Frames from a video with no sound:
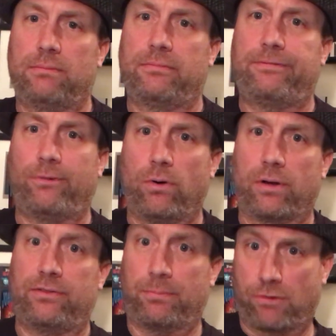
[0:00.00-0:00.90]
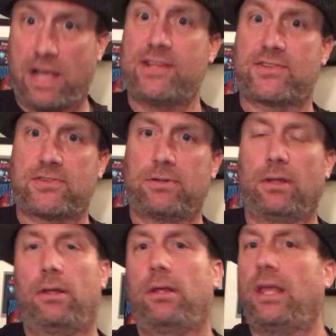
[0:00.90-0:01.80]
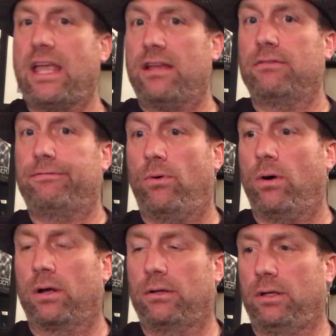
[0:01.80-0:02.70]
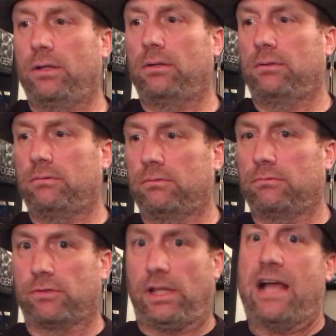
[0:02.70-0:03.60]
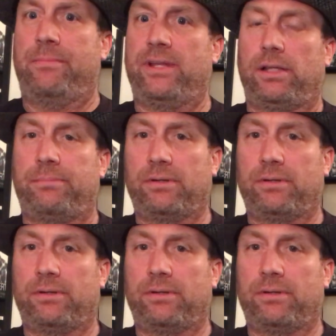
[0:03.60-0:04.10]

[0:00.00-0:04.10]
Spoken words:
for the price and for reliability